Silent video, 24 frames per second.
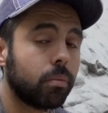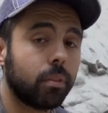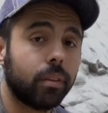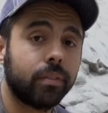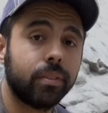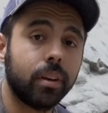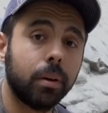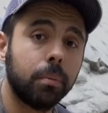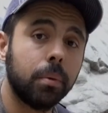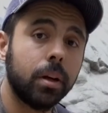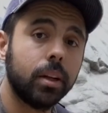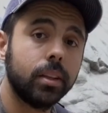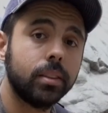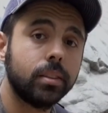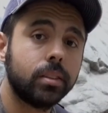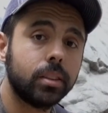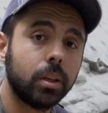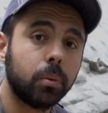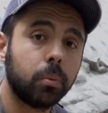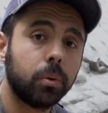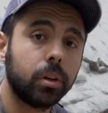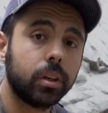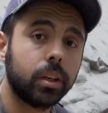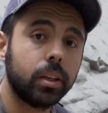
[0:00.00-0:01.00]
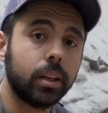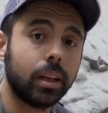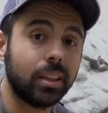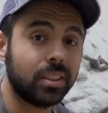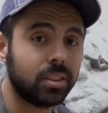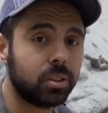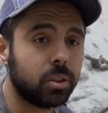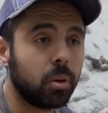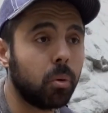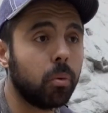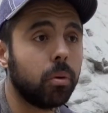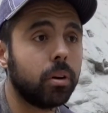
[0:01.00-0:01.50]
If I'm on set working, I
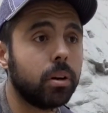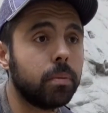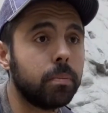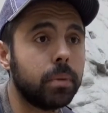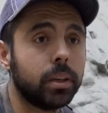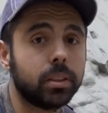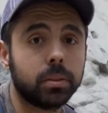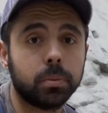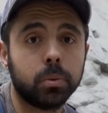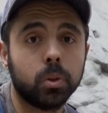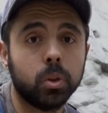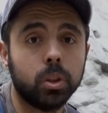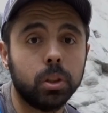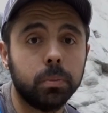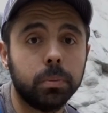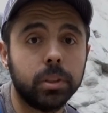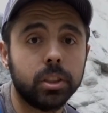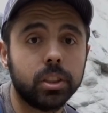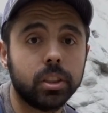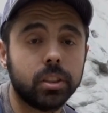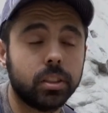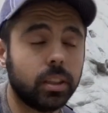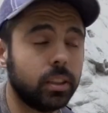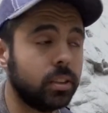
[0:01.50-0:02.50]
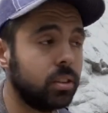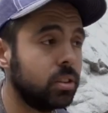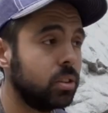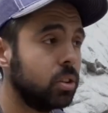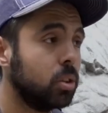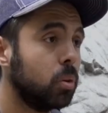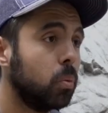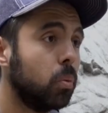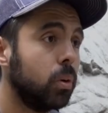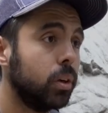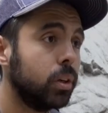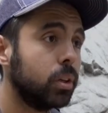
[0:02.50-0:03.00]
still want to make some cool images. I
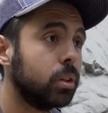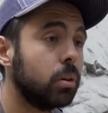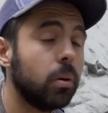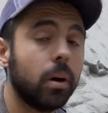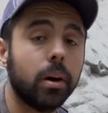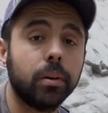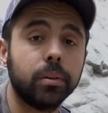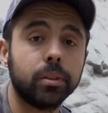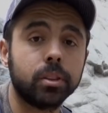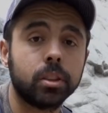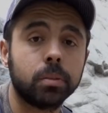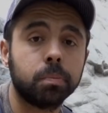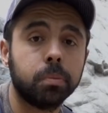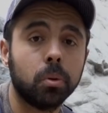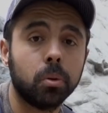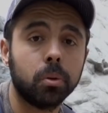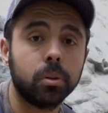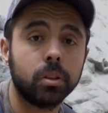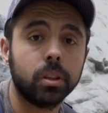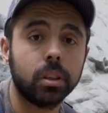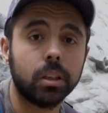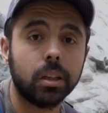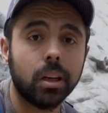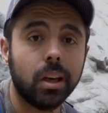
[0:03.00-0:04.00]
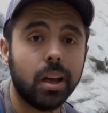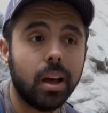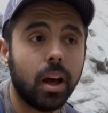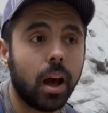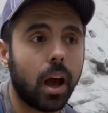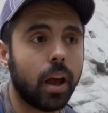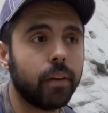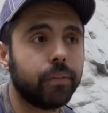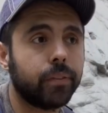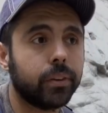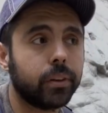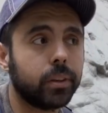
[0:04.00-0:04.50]
still want to go out and explore.
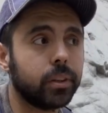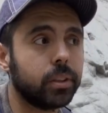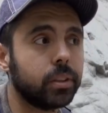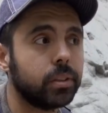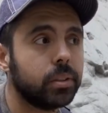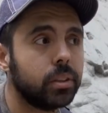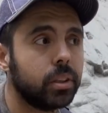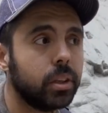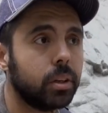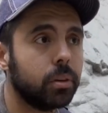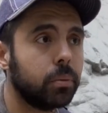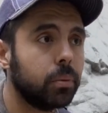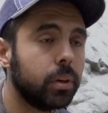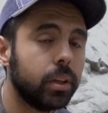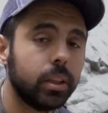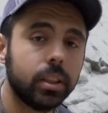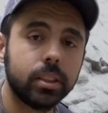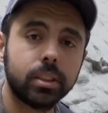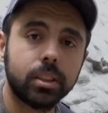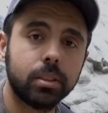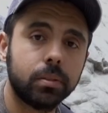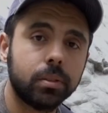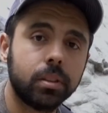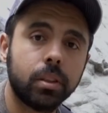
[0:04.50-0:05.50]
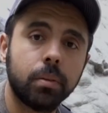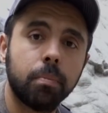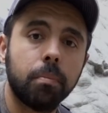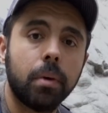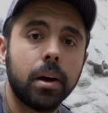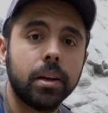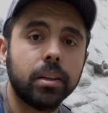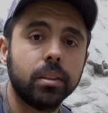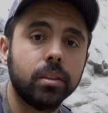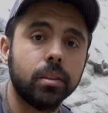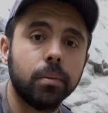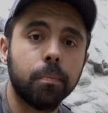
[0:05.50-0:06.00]
I figured, you know what, let's just
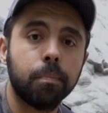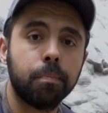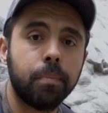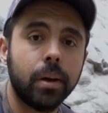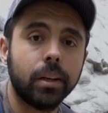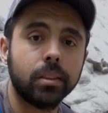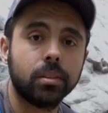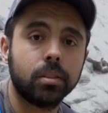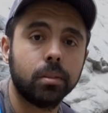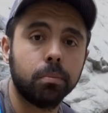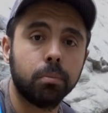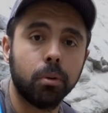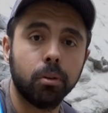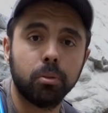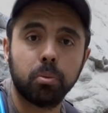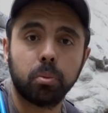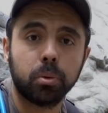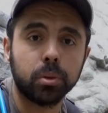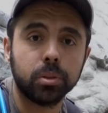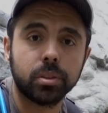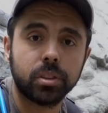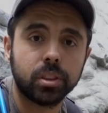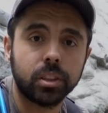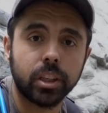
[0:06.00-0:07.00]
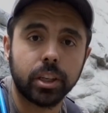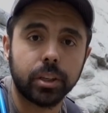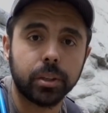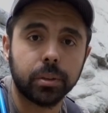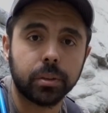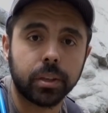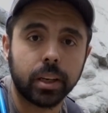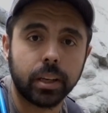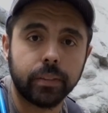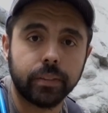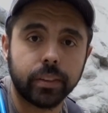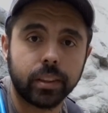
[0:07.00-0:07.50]
combine best of both worlds scenario
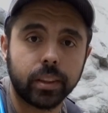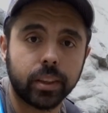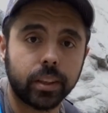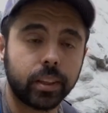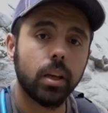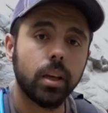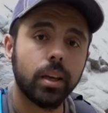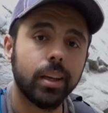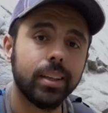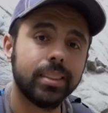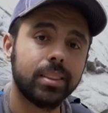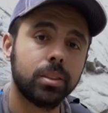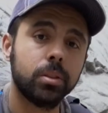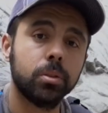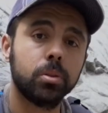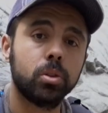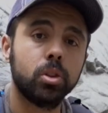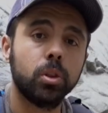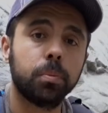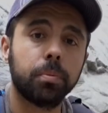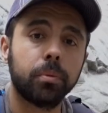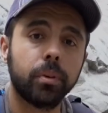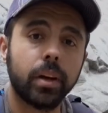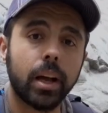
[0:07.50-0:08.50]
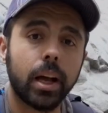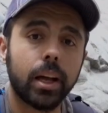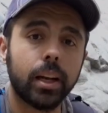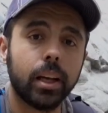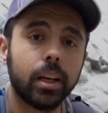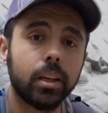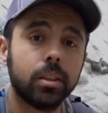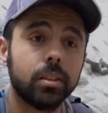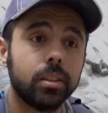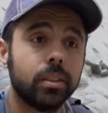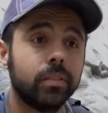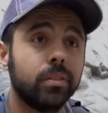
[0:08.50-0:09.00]
kind of a thing. It's still super hot
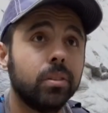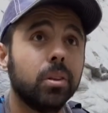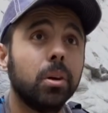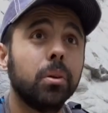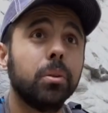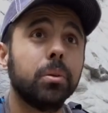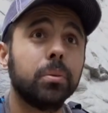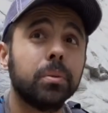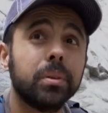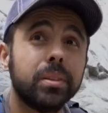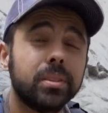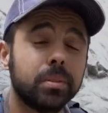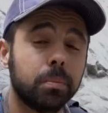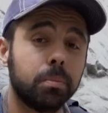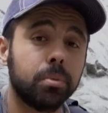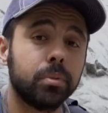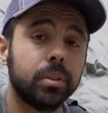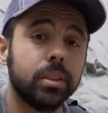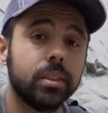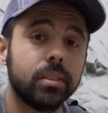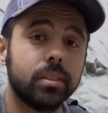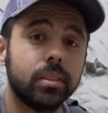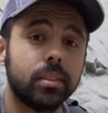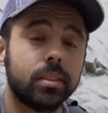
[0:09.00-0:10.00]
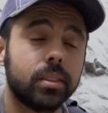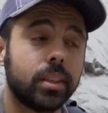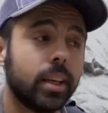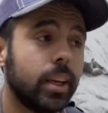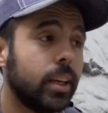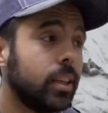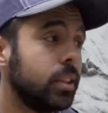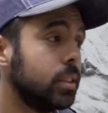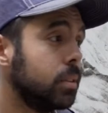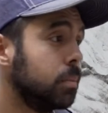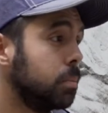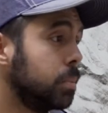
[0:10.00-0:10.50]
out, even though there is a breeze in this
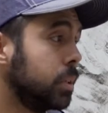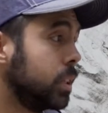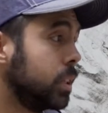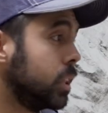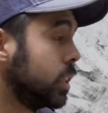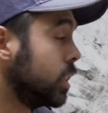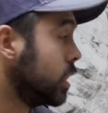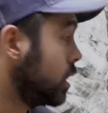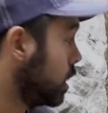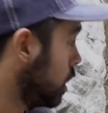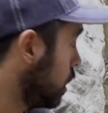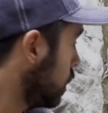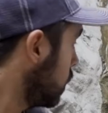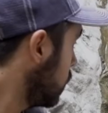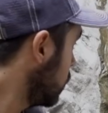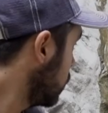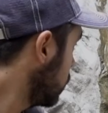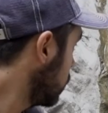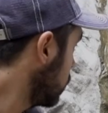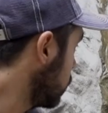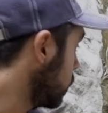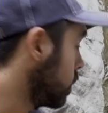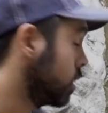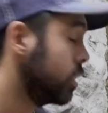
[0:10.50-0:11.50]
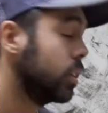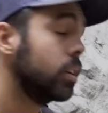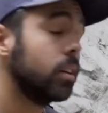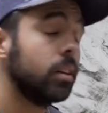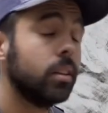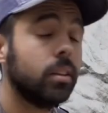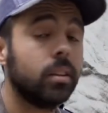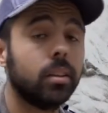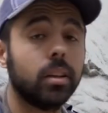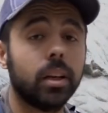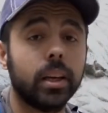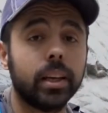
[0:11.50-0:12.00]
canyon, but, you know,
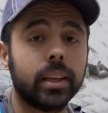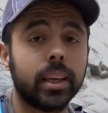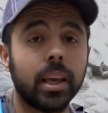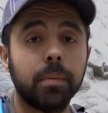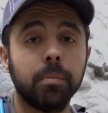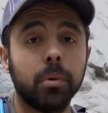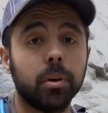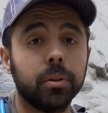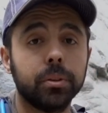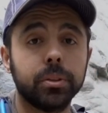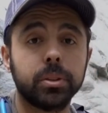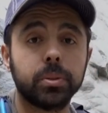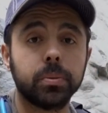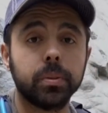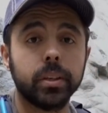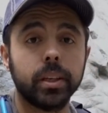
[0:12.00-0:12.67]
I came all this